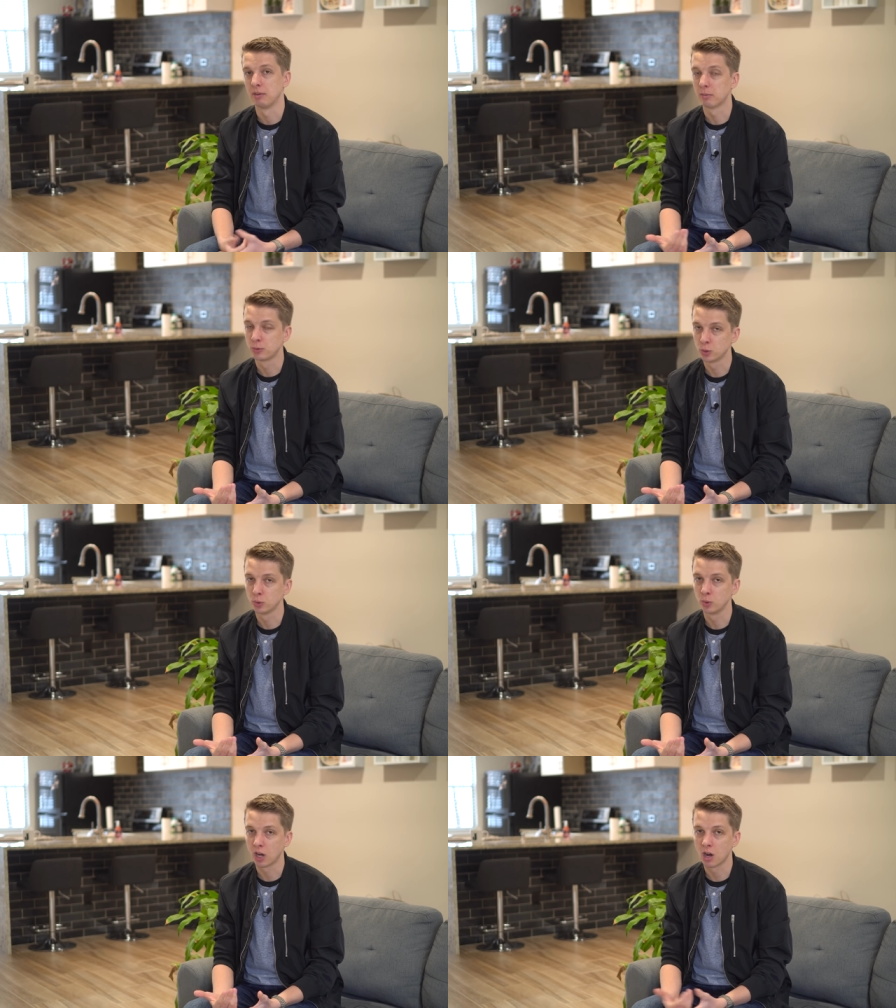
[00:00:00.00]
if I'm
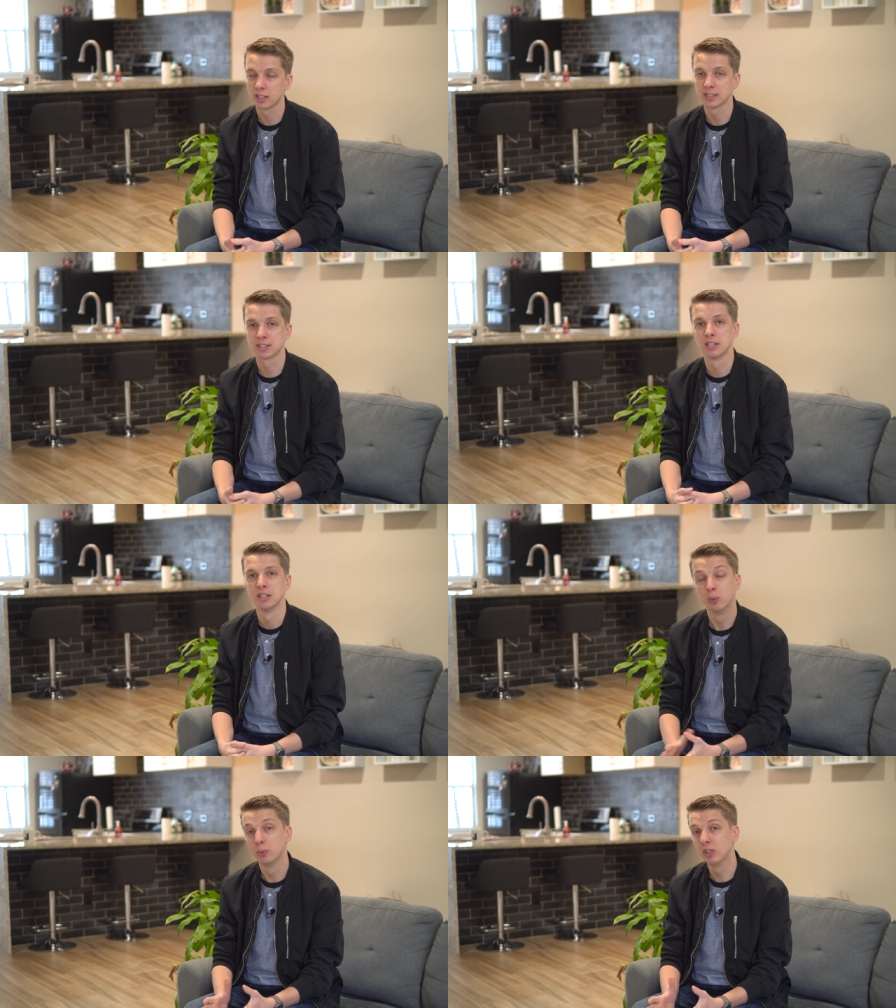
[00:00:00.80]
truly honest,
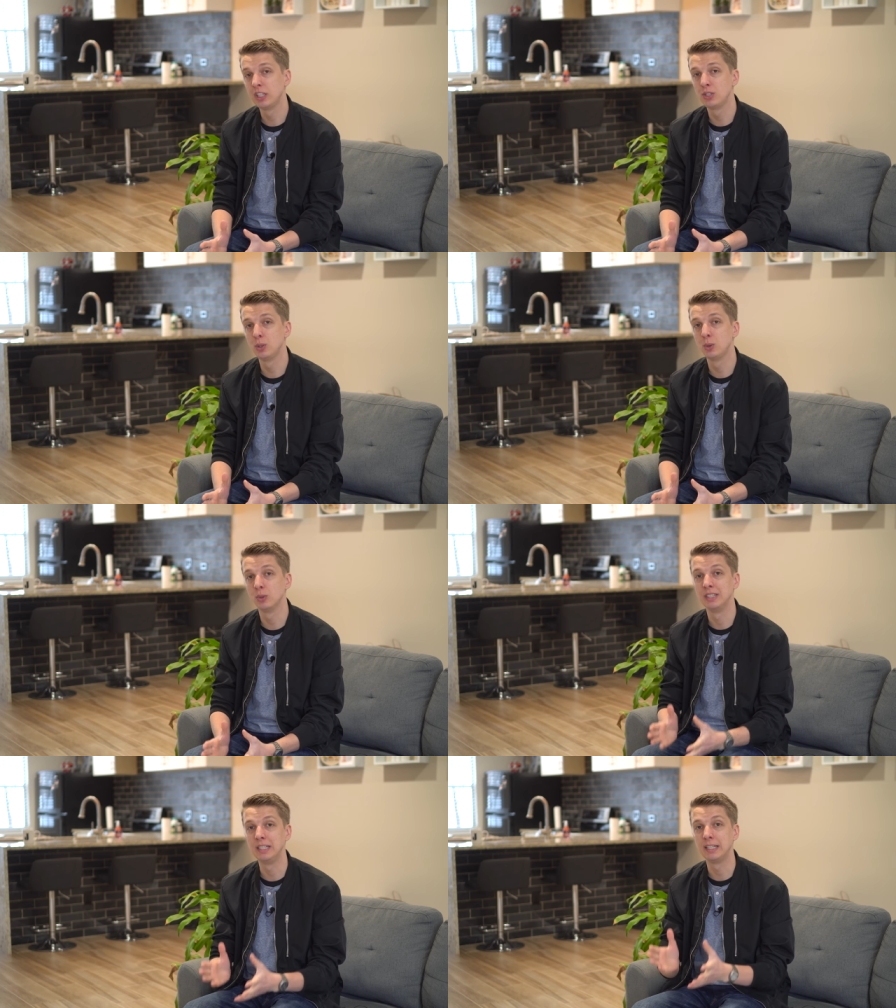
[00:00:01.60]
you really
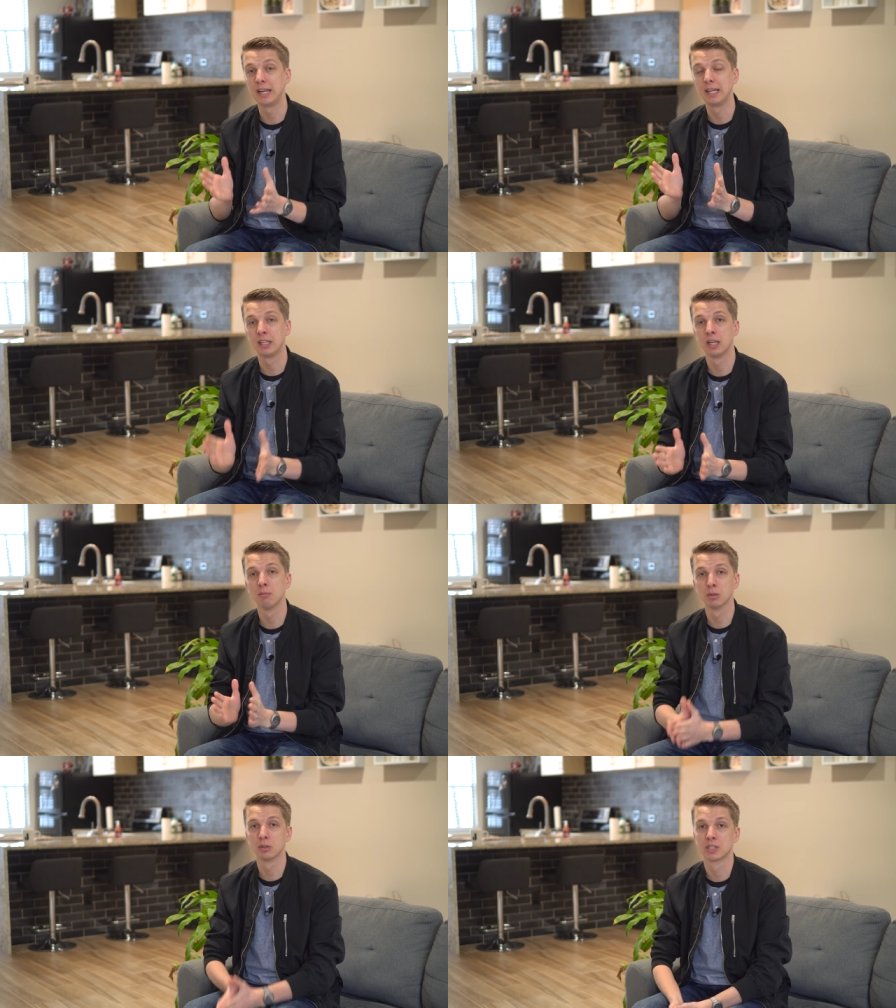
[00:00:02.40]
do need a
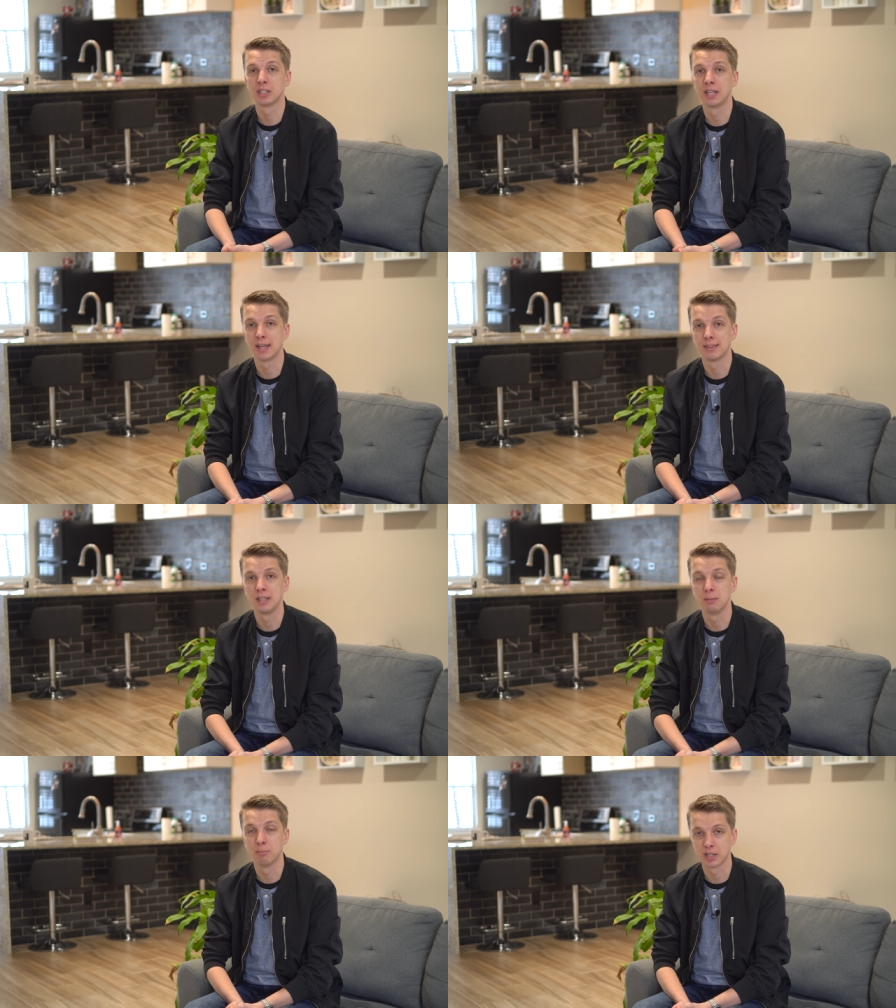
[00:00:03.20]
gimbal to get
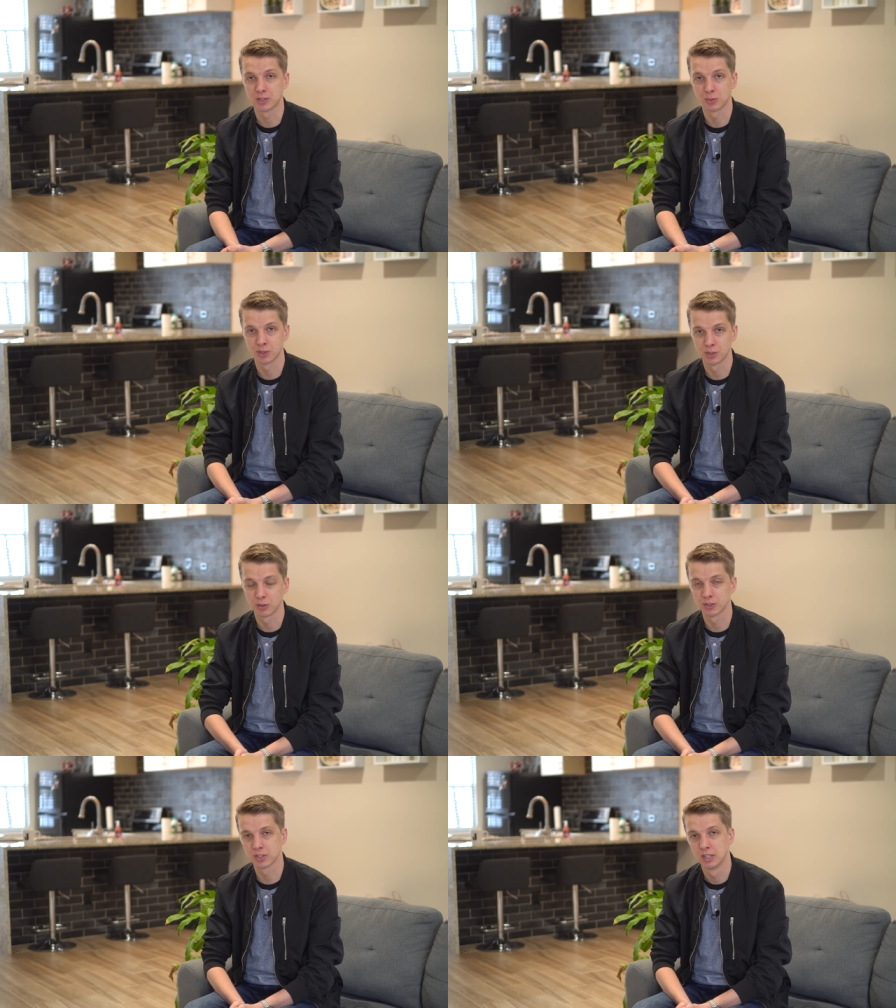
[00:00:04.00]
the best
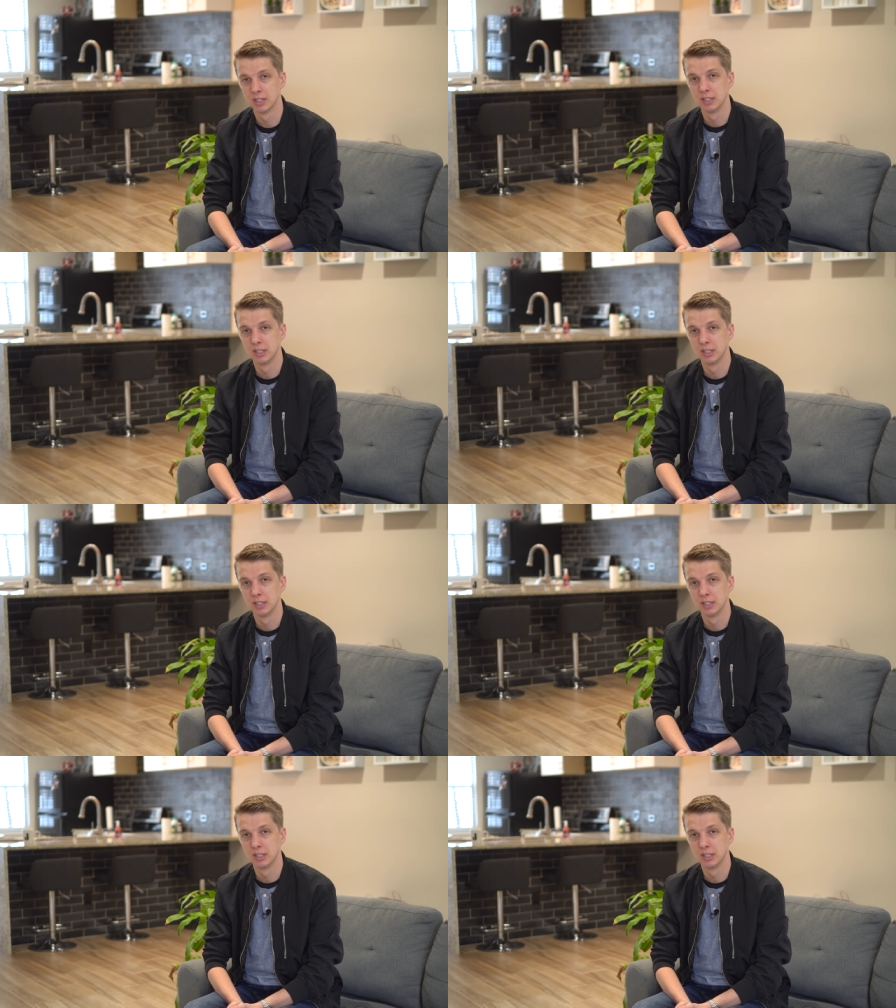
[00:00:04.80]
results.